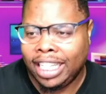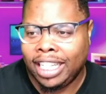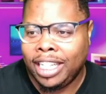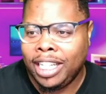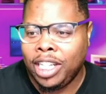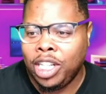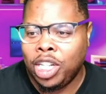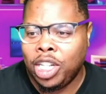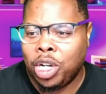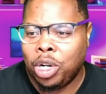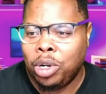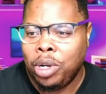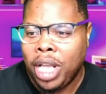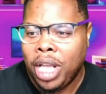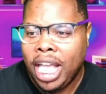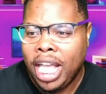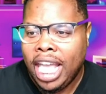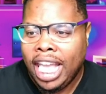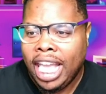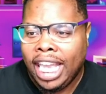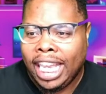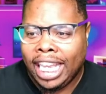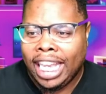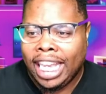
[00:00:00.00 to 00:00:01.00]
You know,
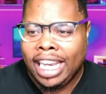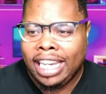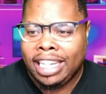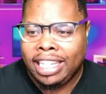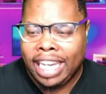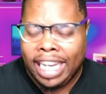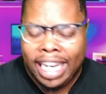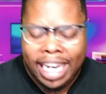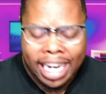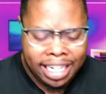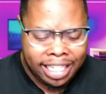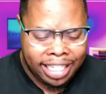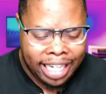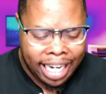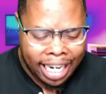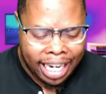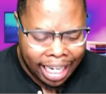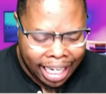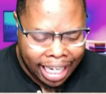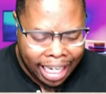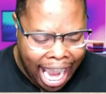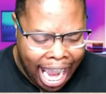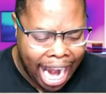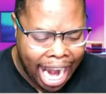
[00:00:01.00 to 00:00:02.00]
he, he's he's
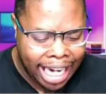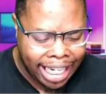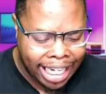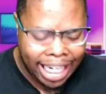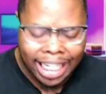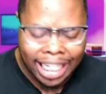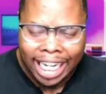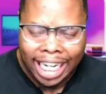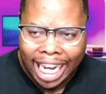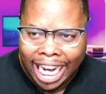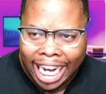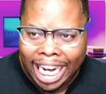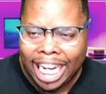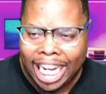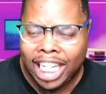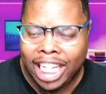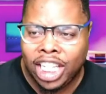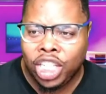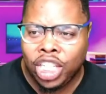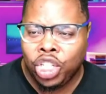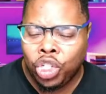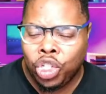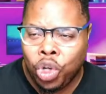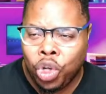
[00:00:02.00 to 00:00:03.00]
delighting in
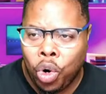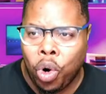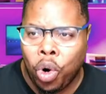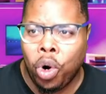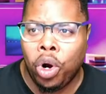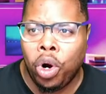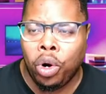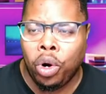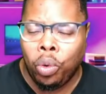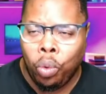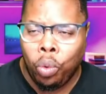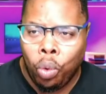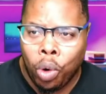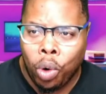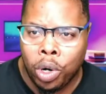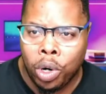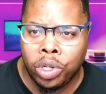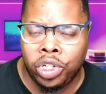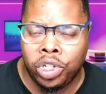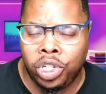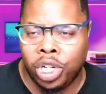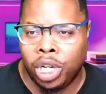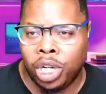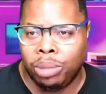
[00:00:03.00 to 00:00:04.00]
your
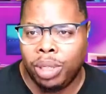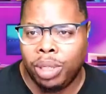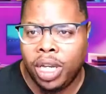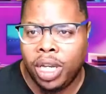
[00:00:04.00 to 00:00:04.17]
worship.